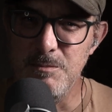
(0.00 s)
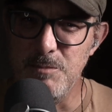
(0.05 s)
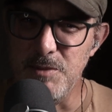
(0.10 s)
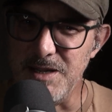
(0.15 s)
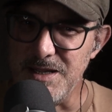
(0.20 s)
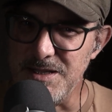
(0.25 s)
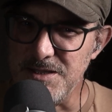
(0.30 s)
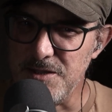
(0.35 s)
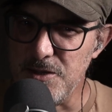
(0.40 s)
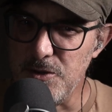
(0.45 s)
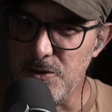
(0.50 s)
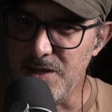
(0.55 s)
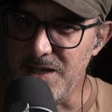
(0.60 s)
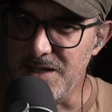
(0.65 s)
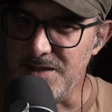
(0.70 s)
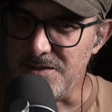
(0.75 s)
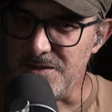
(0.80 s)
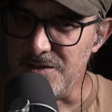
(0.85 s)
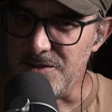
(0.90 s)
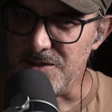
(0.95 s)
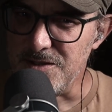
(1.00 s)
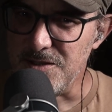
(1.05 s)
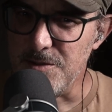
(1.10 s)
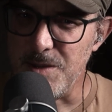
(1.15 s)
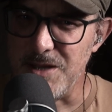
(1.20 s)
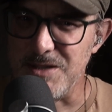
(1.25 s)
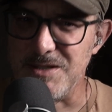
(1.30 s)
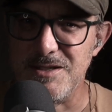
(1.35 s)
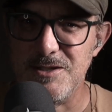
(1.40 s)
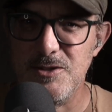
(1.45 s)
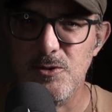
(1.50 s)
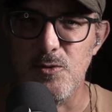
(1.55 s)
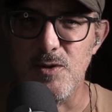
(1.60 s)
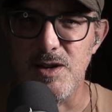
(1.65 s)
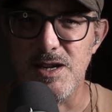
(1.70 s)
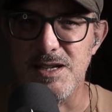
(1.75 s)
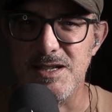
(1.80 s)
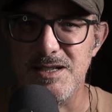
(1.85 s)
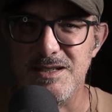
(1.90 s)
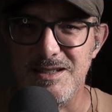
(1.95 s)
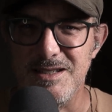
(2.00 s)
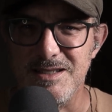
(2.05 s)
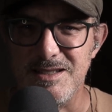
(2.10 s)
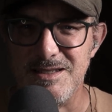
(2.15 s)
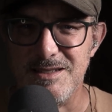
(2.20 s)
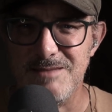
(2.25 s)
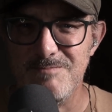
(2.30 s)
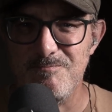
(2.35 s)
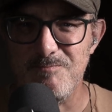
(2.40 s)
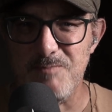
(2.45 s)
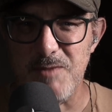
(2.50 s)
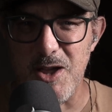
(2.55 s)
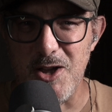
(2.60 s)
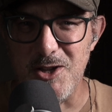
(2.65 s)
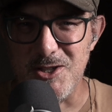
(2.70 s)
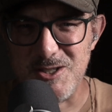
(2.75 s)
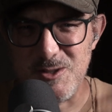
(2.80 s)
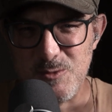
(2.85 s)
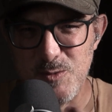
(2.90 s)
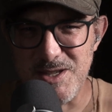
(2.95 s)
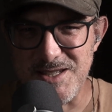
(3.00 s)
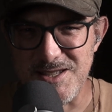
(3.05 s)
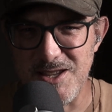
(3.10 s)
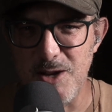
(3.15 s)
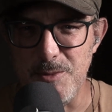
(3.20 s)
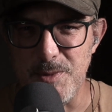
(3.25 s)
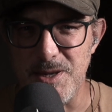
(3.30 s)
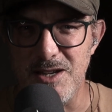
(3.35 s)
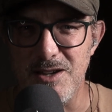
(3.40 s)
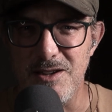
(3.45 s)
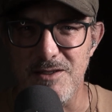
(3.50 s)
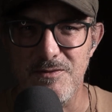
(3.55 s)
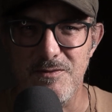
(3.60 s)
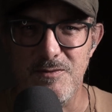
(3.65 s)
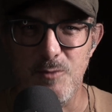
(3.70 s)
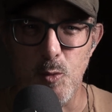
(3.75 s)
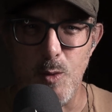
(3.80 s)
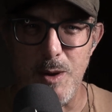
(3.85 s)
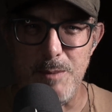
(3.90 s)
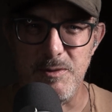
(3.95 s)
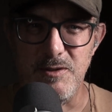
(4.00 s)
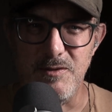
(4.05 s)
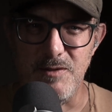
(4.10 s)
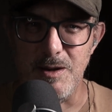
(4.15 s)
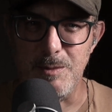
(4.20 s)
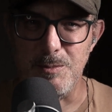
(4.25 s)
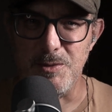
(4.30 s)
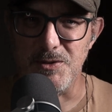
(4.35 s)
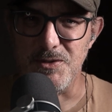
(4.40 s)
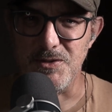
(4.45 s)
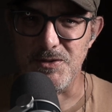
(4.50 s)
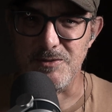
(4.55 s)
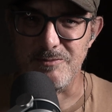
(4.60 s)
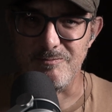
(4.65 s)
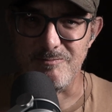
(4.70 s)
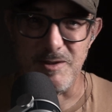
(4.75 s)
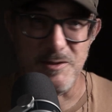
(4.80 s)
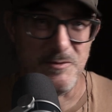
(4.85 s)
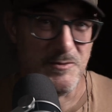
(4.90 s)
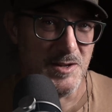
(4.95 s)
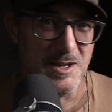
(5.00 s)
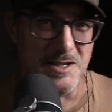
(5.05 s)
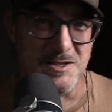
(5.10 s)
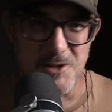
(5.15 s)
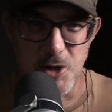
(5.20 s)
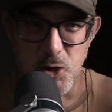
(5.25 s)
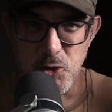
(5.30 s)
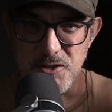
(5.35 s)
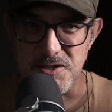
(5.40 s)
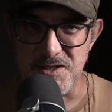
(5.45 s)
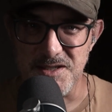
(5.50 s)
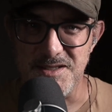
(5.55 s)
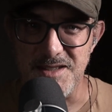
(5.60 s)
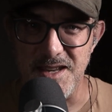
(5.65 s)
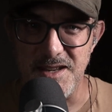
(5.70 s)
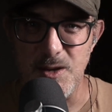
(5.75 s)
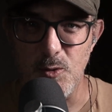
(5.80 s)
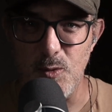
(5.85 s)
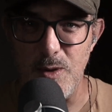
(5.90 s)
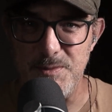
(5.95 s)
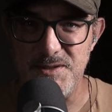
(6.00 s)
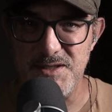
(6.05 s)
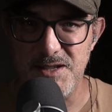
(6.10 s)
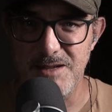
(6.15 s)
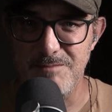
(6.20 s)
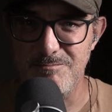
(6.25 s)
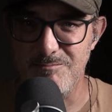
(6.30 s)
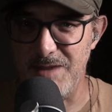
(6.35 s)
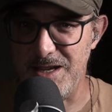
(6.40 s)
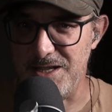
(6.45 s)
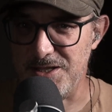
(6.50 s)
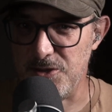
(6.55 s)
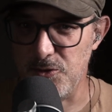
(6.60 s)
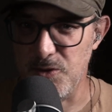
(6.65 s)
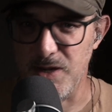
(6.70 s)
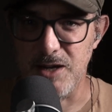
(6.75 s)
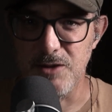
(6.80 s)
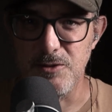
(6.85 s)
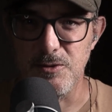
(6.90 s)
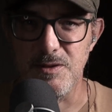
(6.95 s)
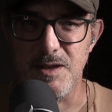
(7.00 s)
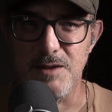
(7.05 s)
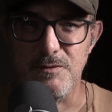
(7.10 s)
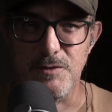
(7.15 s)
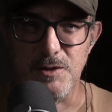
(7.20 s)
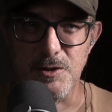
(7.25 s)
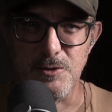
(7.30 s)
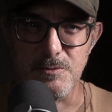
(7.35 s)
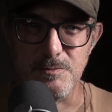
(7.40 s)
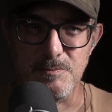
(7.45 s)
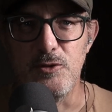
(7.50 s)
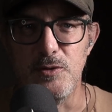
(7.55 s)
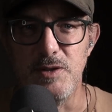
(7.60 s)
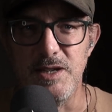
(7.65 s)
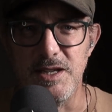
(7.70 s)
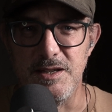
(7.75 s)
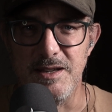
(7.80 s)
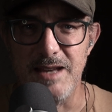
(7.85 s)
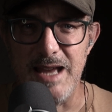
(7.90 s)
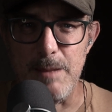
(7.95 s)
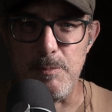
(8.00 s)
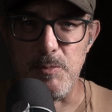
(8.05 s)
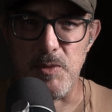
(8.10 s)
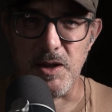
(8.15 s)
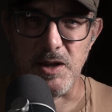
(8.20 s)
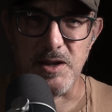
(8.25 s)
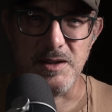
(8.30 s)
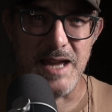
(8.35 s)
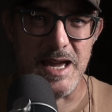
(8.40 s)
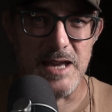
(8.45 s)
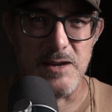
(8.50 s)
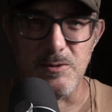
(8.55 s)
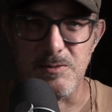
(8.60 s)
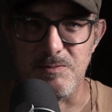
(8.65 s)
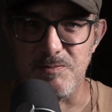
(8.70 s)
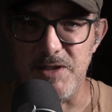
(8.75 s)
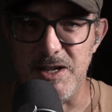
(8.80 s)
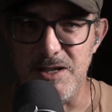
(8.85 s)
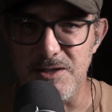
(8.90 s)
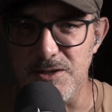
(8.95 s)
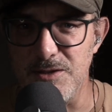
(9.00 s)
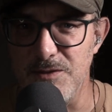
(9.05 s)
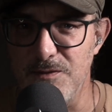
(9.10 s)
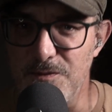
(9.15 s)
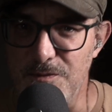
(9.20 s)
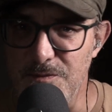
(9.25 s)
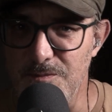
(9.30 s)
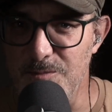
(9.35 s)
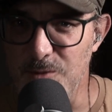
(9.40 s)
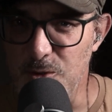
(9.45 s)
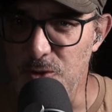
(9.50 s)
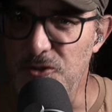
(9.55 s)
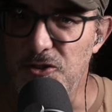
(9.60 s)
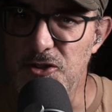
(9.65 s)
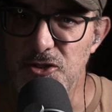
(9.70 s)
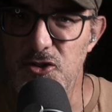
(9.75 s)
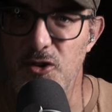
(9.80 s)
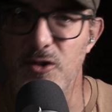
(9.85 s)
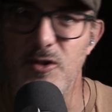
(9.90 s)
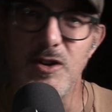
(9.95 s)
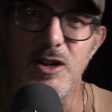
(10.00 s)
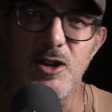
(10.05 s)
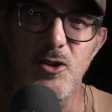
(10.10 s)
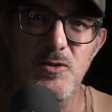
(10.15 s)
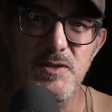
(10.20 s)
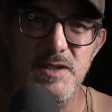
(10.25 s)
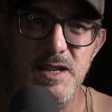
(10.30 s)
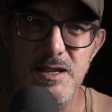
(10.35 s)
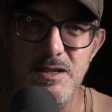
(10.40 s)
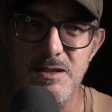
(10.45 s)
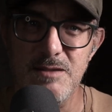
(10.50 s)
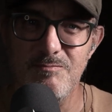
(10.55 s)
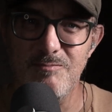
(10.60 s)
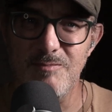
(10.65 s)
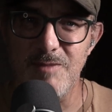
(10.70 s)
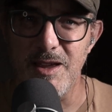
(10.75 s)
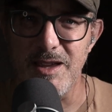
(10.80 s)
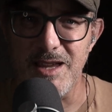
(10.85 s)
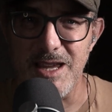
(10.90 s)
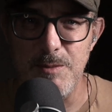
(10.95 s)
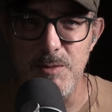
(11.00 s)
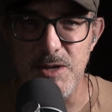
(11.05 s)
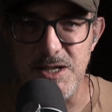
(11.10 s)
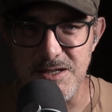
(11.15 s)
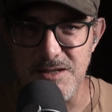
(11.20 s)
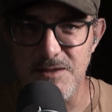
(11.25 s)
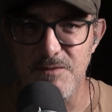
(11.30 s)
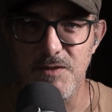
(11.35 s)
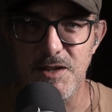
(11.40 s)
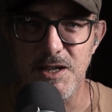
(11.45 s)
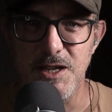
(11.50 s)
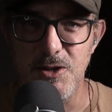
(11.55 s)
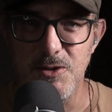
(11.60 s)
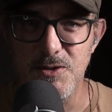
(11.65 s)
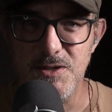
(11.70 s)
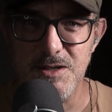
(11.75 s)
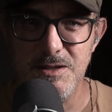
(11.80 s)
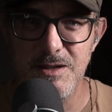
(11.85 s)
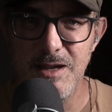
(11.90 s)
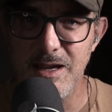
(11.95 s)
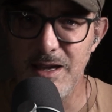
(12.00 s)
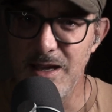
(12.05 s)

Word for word: But S3 isn't just about storage, it's a Swiss Army knife for web developers. If you need to host a static website, S3 can do that for you. Do you need an app that can handle tons of user-generated content, like images and videos?